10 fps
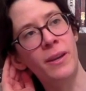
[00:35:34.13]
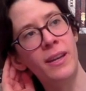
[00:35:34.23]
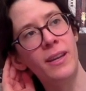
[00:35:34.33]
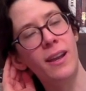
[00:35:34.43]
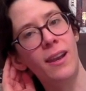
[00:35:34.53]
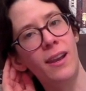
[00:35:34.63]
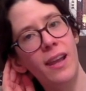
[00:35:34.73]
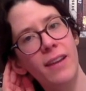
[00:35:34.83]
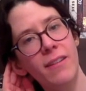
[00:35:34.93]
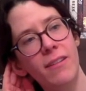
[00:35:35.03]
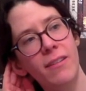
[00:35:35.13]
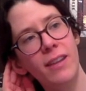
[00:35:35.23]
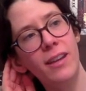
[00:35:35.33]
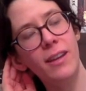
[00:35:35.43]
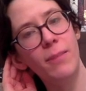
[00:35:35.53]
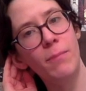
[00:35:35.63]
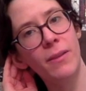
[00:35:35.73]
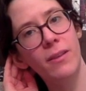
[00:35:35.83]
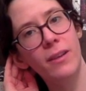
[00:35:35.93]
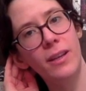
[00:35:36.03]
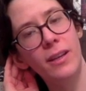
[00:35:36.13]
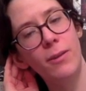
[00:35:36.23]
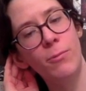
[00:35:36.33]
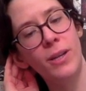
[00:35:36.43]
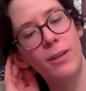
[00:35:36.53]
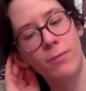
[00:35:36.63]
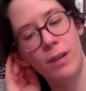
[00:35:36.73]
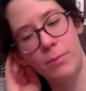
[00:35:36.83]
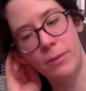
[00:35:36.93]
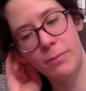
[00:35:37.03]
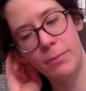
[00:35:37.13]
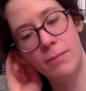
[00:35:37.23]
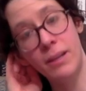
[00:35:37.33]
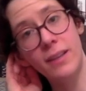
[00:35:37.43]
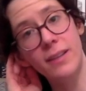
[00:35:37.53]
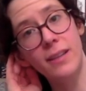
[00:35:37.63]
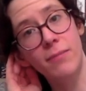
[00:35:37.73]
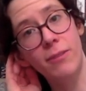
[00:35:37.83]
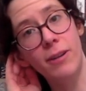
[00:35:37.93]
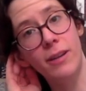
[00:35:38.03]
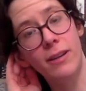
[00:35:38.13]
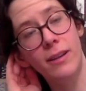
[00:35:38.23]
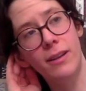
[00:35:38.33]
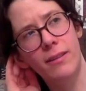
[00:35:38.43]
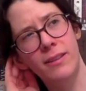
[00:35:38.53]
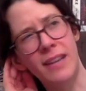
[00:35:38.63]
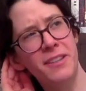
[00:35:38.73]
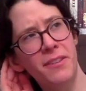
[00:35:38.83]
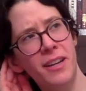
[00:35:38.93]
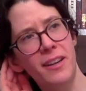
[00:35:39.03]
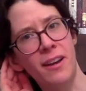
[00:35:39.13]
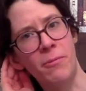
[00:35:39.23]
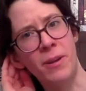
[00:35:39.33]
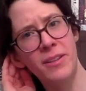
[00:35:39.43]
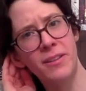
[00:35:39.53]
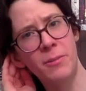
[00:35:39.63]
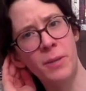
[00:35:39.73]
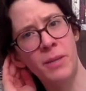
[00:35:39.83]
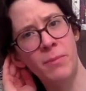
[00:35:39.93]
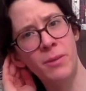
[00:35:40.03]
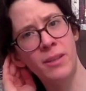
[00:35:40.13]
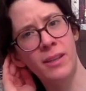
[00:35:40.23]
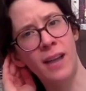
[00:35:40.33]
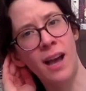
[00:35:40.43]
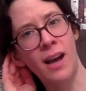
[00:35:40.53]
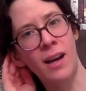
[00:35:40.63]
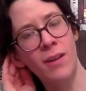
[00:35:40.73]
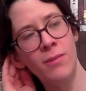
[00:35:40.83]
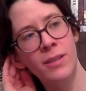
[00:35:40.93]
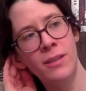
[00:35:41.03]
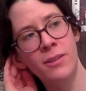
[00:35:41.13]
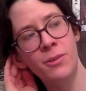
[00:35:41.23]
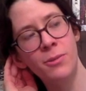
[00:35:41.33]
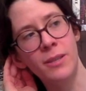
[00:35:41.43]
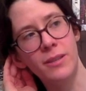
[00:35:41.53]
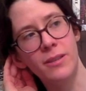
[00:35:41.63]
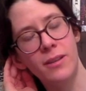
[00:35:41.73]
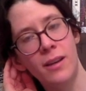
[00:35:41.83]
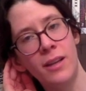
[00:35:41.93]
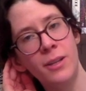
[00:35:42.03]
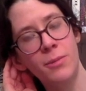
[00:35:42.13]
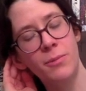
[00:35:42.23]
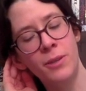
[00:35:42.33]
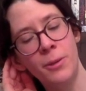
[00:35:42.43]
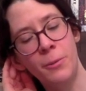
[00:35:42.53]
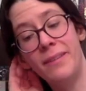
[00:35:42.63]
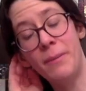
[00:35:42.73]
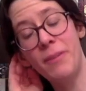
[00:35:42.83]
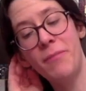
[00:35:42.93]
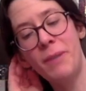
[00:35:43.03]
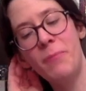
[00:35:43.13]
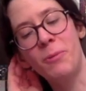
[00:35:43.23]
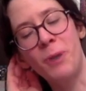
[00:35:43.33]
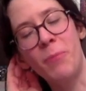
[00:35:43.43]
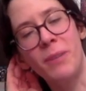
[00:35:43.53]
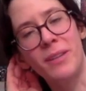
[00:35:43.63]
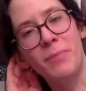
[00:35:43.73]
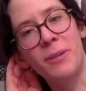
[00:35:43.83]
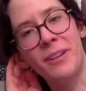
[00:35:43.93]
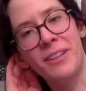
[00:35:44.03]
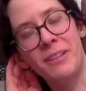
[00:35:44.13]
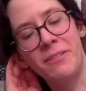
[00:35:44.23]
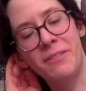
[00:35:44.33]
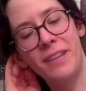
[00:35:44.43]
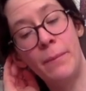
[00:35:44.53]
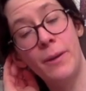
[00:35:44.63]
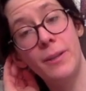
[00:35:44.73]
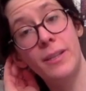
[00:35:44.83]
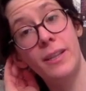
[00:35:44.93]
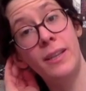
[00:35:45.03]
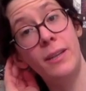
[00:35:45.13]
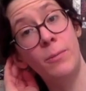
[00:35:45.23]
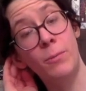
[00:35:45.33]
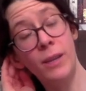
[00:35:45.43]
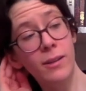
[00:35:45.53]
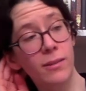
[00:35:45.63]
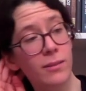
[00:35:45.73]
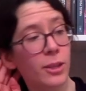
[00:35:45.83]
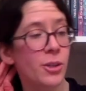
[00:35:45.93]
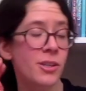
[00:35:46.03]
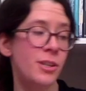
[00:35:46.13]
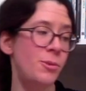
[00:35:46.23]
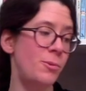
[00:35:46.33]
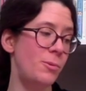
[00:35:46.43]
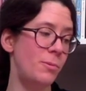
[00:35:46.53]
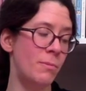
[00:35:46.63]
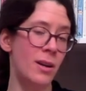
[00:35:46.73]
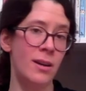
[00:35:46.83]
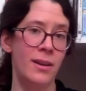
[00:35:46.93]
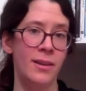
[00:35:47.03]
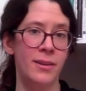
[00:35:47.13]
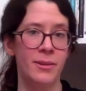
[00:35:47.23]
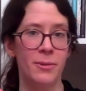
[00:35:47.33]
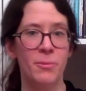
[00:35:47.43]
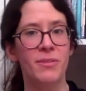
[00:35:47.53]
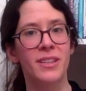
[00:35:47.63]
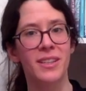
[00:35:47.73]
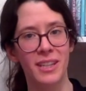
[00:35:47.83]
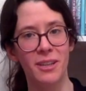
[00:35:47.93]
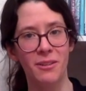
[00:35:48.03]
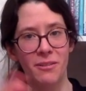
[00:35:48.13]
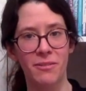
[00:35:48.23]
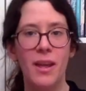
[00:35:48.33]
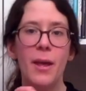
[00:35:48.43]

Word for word: a lengthy monthly reading wrap-up. Like I said, I'm very satisfied. I read so many books, like how did I do it? I don't know. The month of May will not be as productive, but it will continue my uh, revisiting of